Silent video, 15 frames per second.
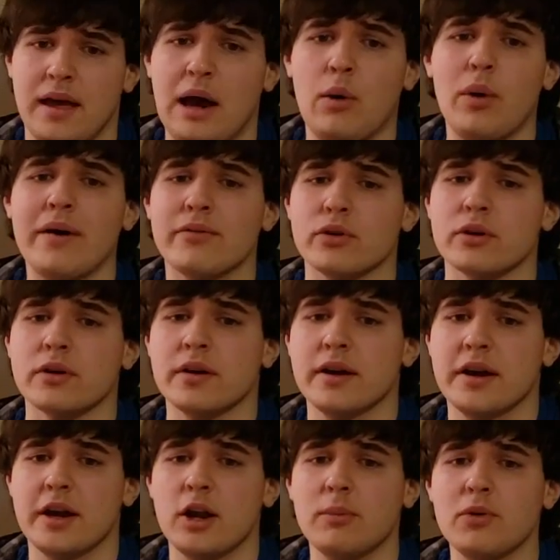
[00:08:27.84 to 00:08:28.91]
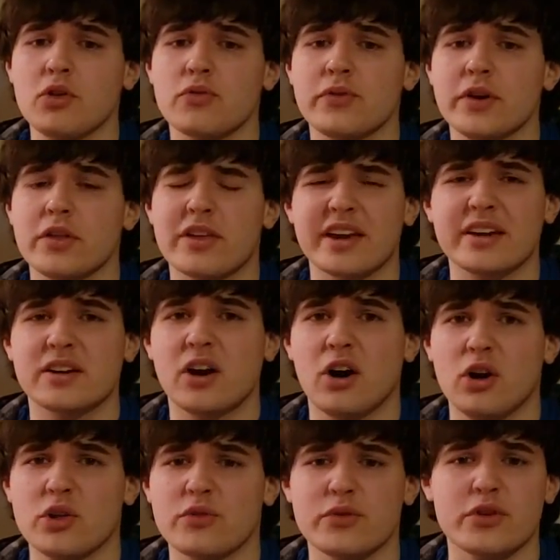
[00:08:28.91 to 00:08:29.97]
However, it almost feels like it
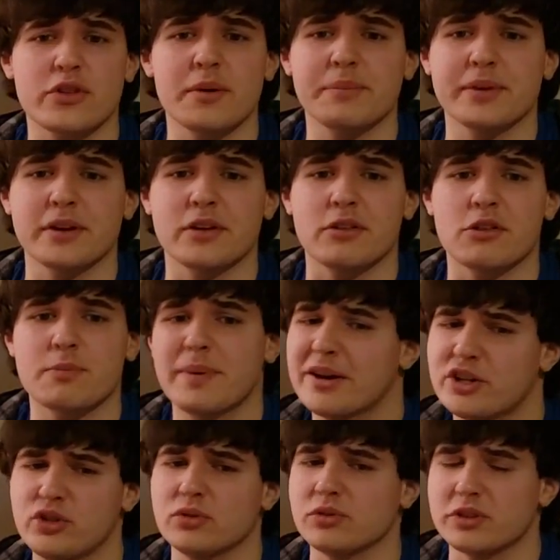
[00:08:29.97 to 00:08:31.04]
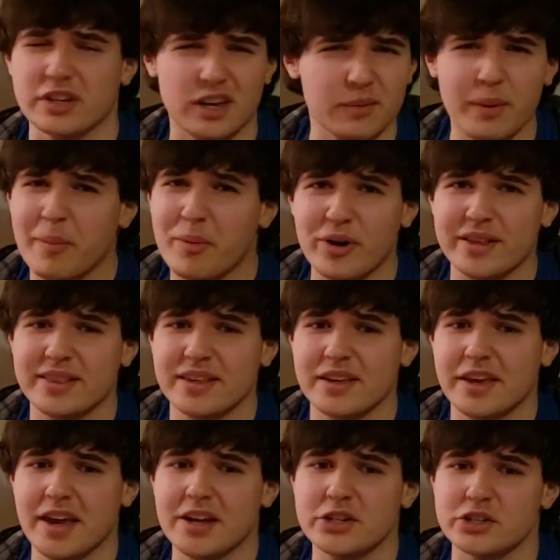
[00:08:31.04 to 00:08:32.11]
calls for something special to commemorate the
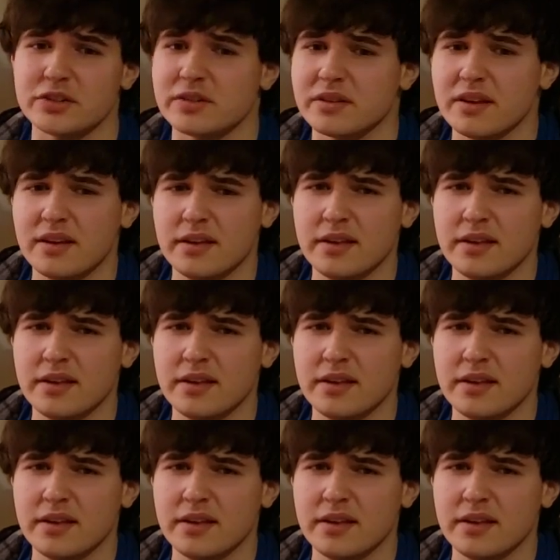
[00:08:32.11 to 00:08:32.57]
occasion.